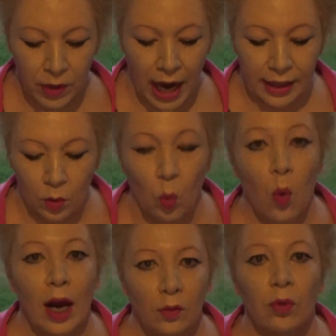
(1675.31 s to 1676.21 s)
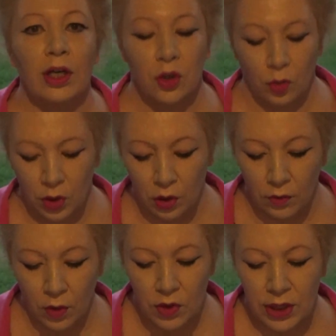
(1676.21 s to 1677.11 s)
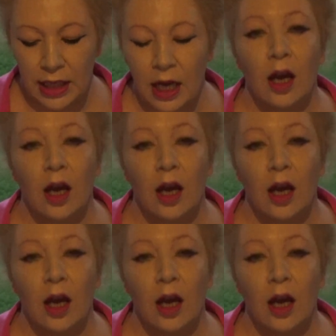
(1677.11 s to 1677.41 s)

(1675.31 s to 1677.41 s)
and in one regional university,